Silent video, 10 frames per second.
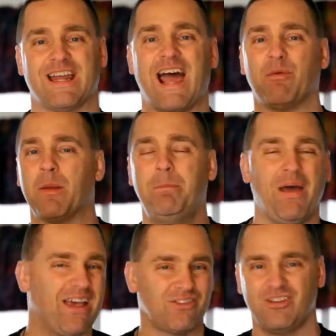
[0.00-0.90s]
how we
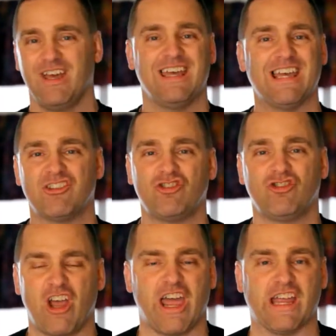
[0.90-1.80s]
best
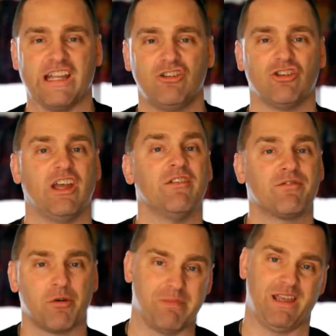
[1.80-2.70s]
exchange
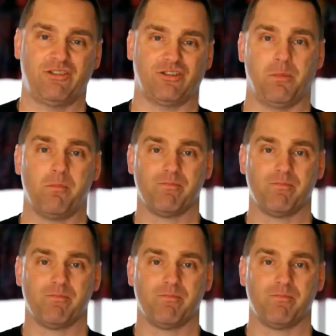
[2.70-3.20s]
information.